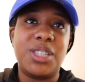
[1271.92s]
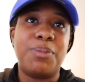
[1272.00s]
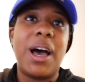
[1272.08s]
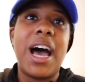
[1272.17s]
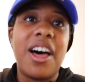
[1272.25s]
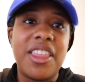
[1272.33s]

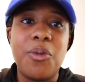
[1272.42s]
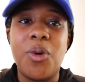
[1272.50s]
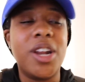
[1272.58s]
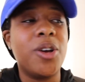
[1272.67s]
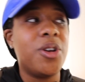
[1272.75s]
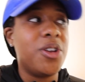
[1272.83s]
about how they
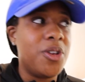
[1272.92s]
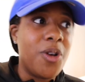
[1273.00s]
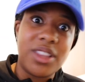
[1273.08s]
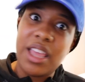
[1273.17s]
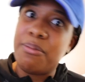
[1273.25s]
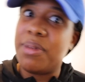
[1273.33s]
want to go to New
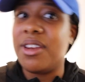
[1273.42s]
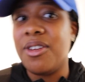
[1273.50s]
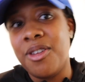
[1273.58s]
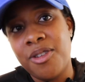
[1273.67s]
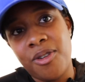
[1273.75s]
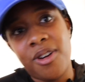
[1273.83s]
York. They've been to
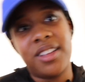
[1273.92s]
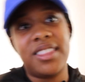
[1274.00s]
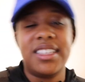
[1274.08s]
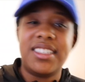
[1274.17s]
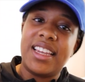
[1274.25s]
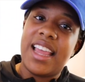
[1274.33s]
New York,
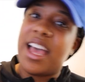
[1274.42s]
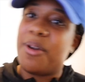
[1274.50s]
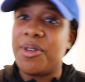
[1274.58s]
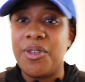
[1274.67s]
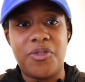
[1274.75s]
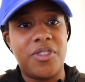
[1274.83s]
this and that,
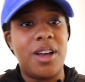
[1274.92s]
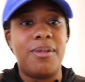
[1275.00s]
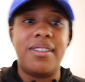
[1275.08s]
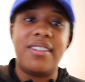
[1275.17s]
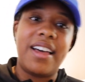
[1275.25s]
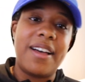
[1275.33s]
where you from,
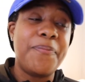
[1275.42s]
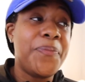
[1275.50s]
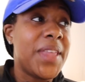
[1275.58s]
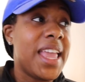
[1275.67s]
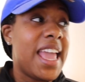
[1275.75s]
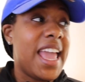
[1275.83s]
blah, blah,
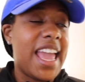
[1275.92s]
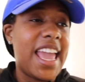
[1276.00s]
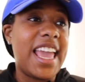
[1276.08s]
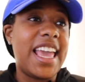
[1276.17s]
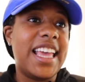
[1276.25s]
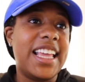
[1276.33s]
blah.
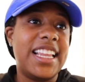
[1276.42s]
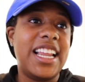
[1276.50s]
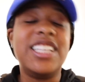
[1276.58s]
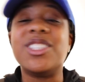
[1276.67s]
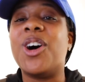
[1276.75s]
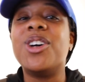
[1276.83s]

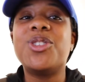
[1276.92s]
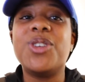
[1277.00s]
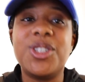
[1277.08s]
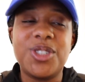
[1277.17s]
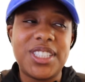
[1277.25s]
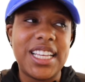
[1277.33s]
And it's also
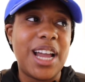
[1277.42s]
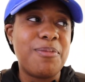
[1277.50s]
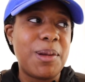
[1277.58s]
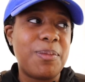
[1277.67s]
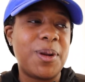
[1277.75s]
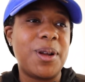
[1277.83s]
interesting. I
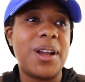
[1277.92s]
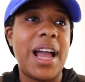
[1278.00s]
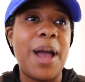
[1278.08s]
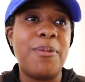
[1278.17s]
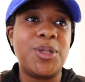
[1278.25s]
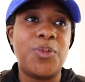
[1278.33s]
remember
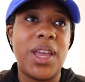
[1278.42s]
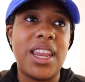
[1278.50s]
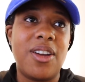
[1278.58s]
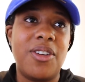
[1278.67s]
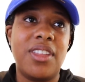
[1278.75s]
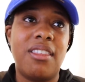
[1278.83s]
I was
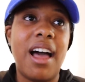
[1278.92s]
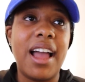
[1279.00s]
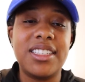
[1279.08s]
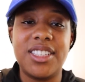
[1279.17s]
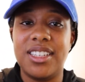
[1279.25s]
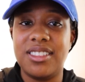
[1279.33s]
waiting on the
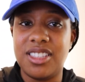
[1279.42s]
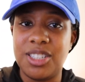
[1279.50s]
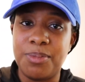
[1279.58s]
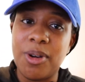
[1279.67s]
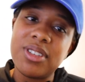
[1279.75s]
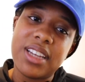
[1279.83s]
line to get into this
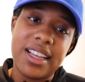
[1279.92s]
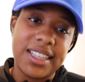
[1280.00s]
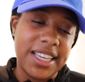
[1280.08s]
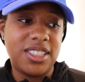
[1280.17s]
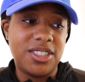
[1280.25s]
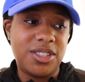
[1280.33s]
bowling
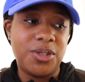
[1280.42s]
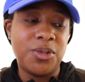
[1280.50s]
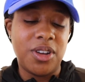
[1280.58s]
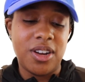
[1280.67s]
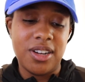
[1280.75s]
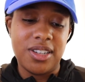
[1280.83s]
alley. These two
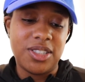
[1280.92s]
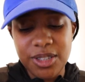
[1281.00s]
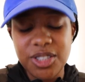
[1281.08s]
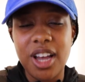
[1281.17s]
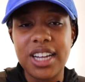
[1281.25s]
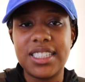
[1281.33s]
girls, I
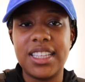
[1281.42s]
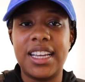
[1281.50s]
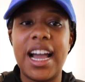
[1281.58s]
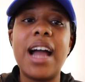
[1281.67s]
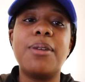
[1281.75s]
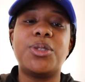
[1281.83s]
was talking to the
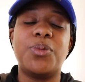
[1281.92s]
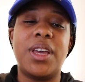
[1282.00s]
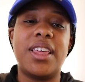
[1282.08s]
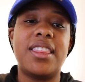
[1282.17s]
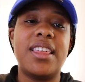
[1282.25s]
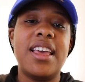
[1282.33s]
guy I was
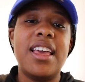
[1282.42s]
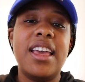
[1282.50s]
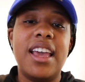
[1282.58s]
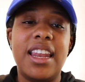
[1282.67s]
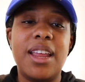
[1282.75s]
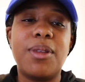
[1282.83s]
with
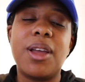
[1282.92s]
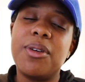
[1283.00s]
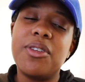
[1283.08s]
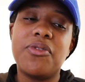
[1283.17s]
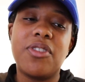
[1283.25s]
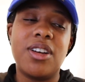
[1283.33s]
and they were like, where
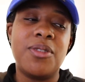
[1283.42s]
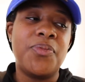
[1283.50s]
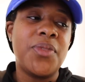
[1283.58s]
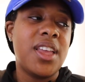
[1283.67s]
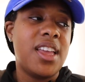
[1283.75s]
are you from?